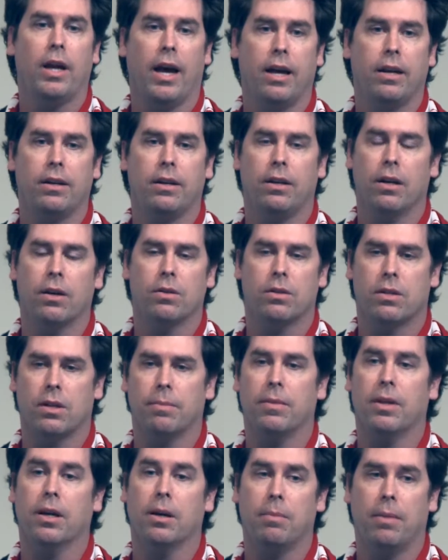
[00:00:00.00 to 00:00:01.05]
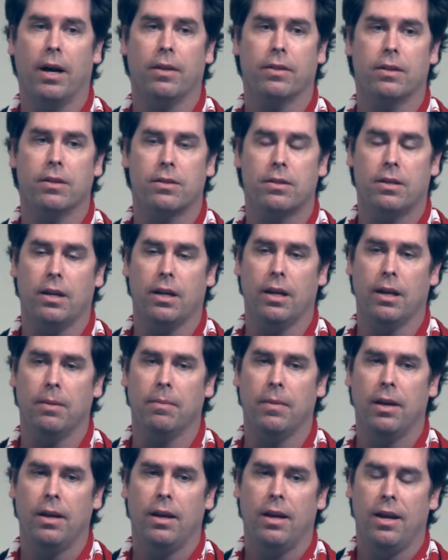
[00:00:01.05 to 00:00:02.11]
had to know something about this
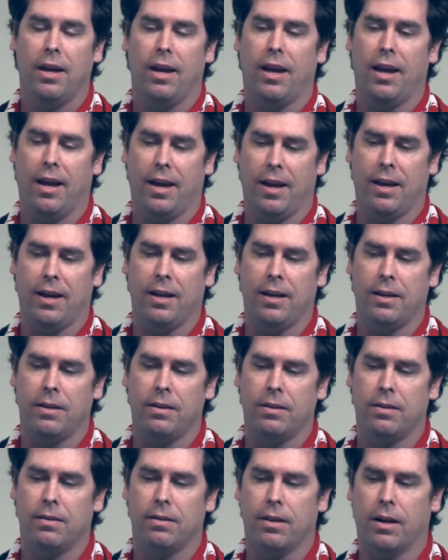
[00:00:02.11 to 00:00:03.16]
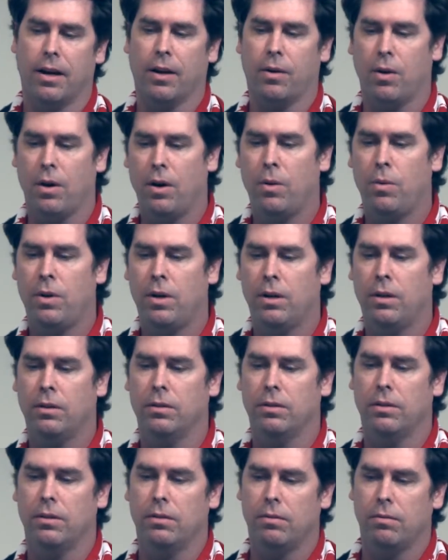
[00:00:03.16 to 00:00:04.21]
team. And they're like,
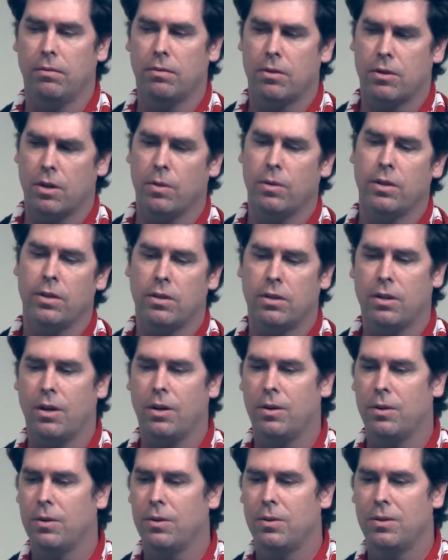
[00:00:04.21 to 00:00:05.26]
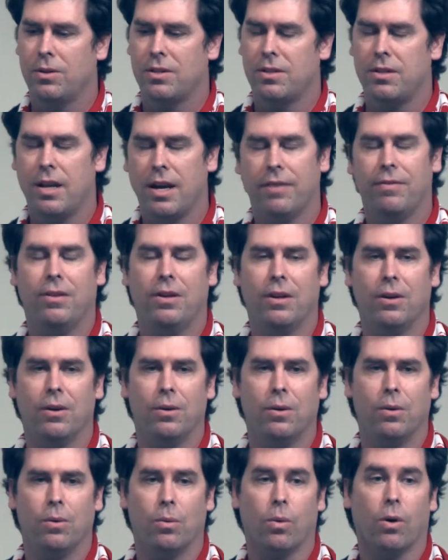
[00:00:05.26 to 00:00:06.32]
well, so-and-so's
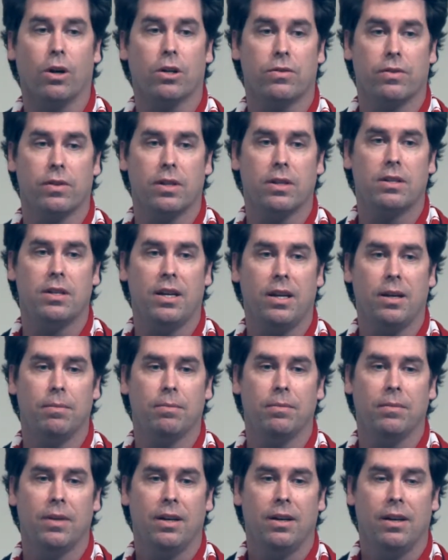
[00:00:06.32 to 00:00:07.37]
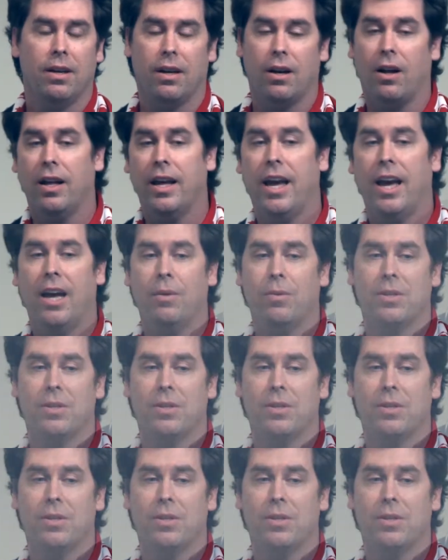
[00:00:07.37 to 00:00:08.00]
nephew works for the team. And all I had